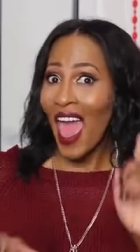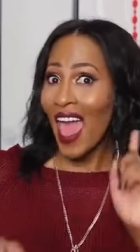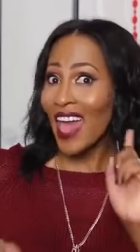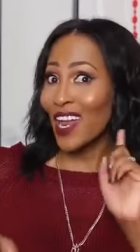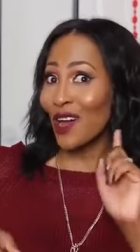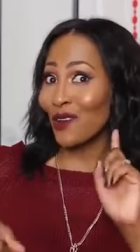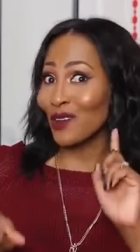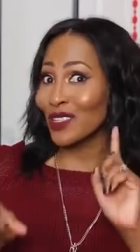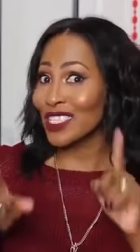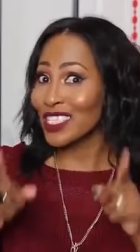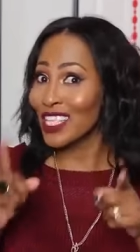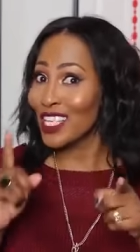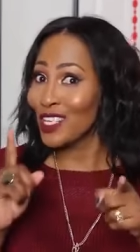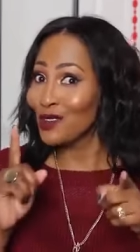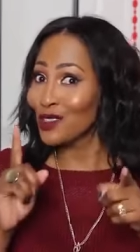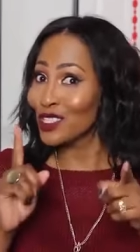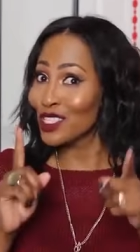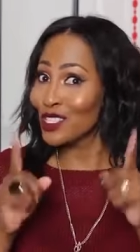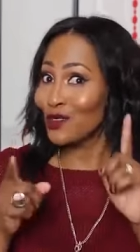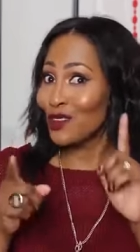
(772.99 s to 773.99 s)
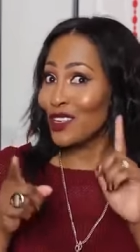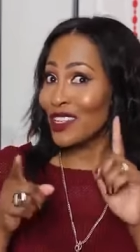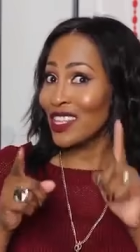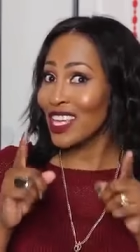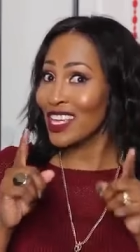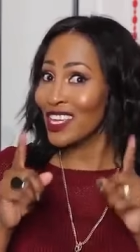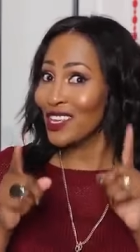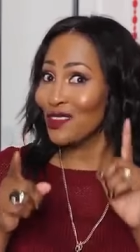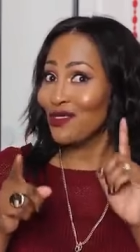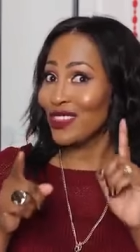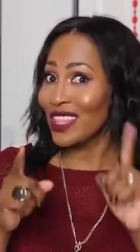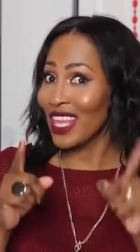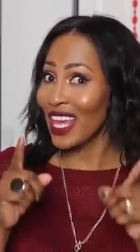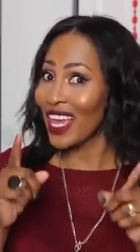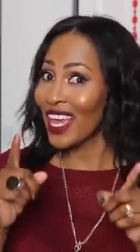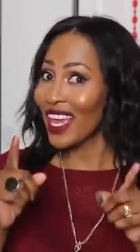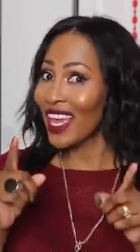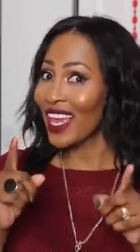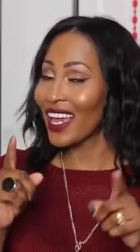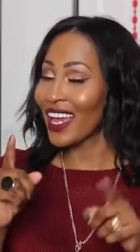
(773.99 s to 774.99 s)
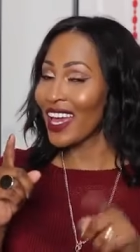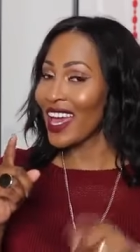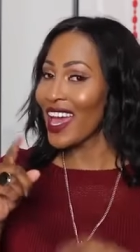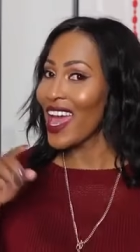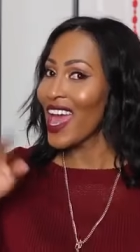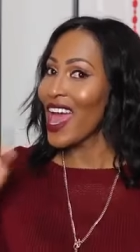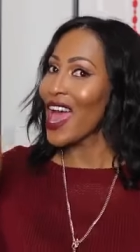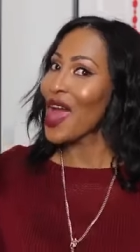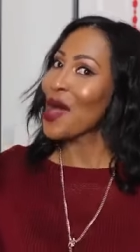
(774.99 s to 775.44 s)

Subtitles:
and I will see you sooner than you think.